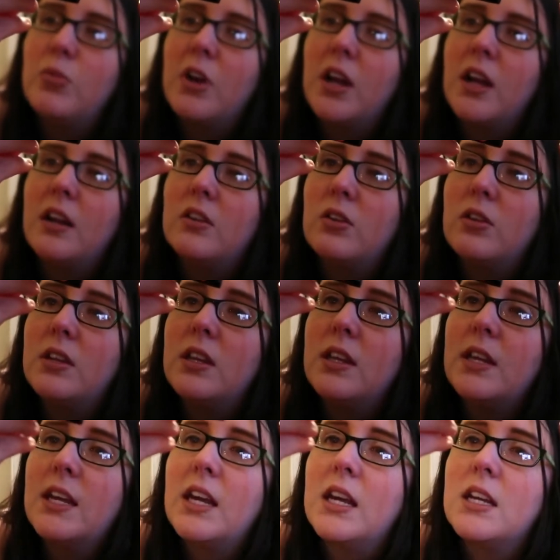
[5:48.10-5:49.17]
brand. So this is
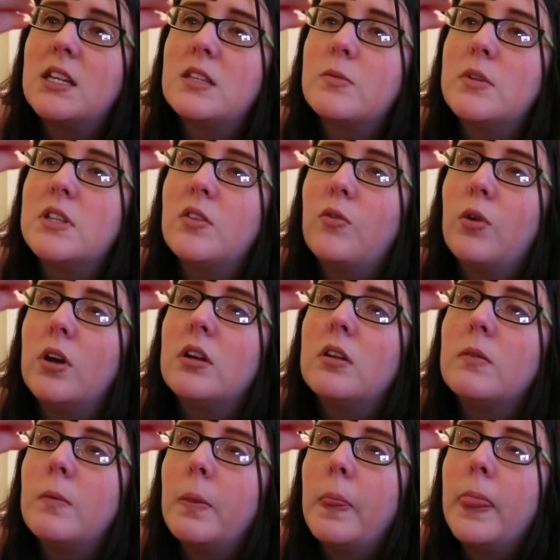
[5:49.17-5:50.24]
like an expensive one.
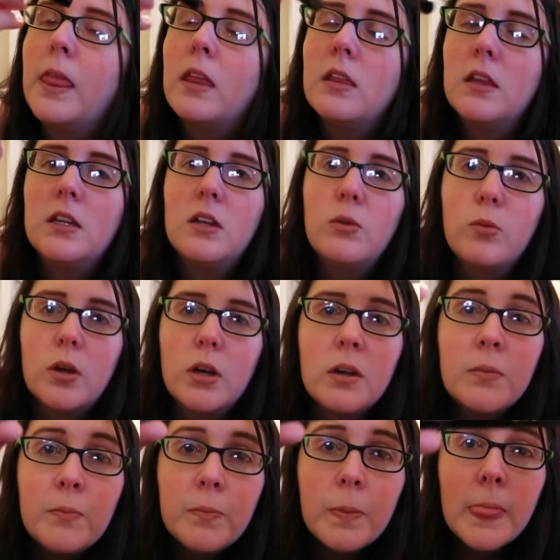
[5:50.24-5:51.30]
London one.
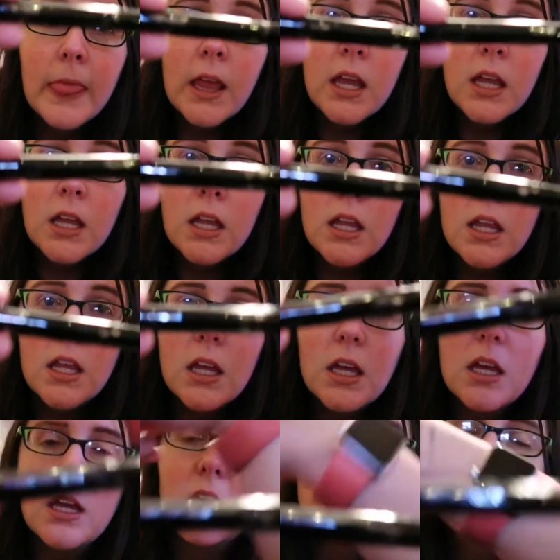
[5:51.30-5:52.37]

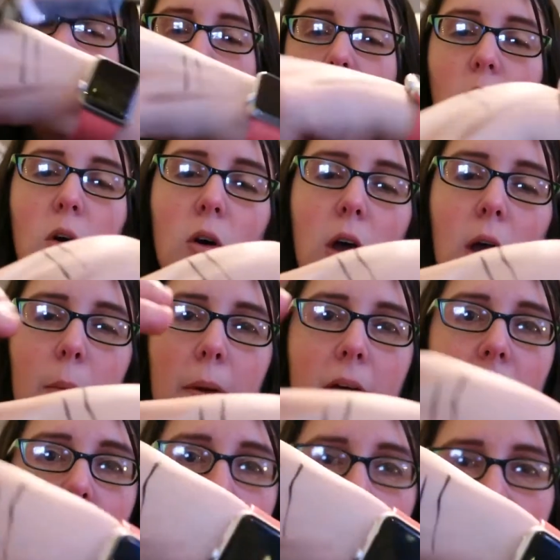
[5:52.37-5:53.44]
So I
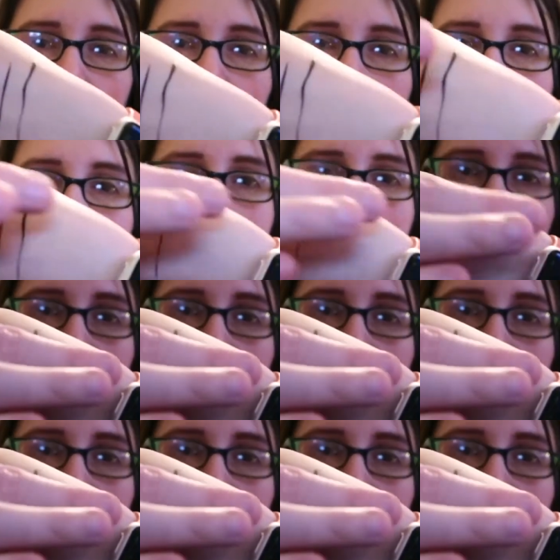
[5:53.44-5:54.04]
bet if I did